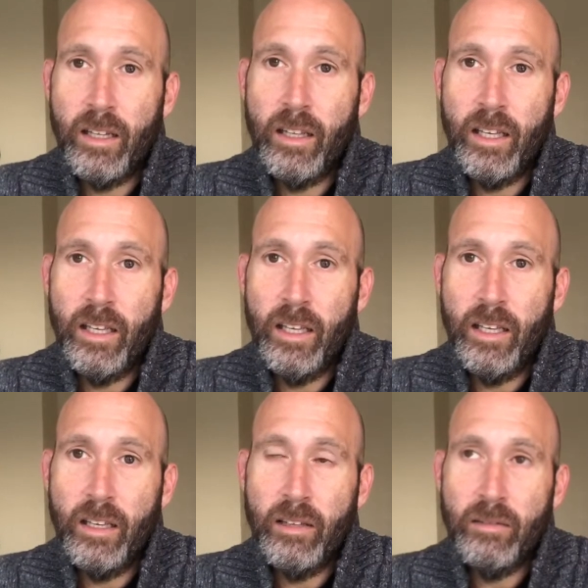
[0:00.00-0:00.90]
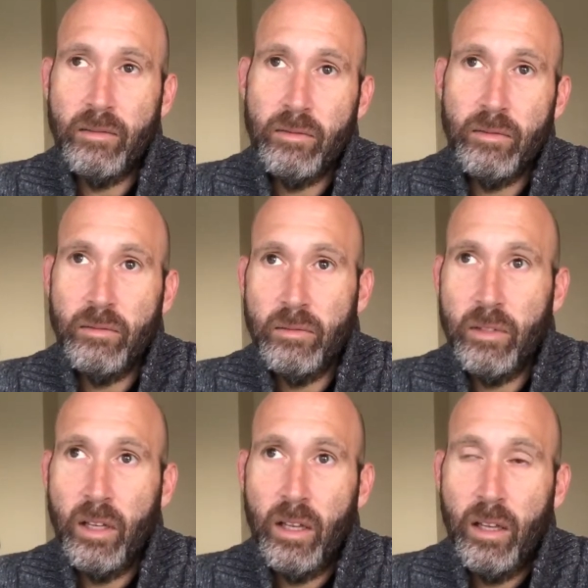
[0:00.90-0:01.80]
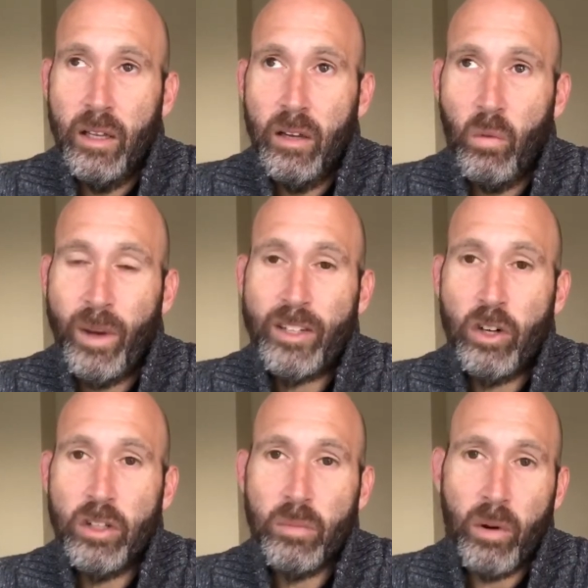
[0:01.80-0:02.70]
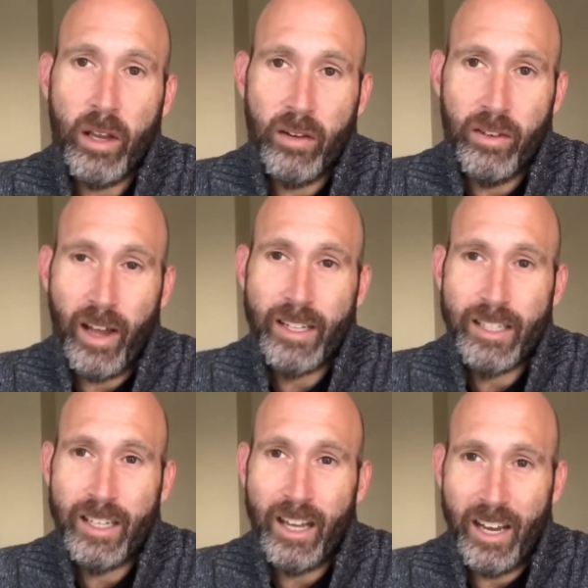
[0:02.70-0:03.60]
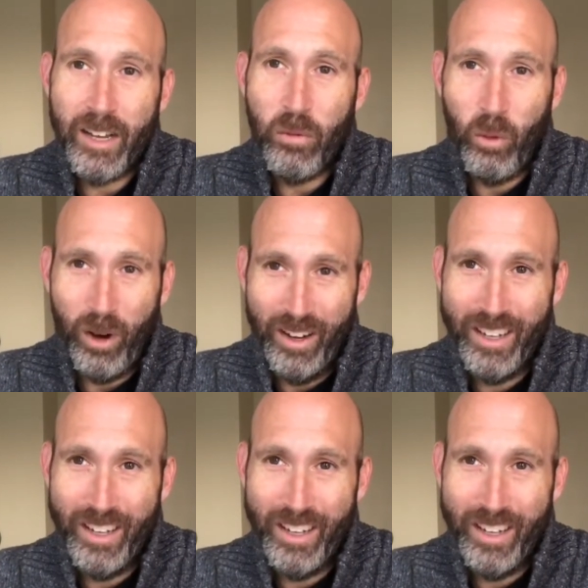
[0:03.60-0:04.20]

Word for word: the winter spring of 1991.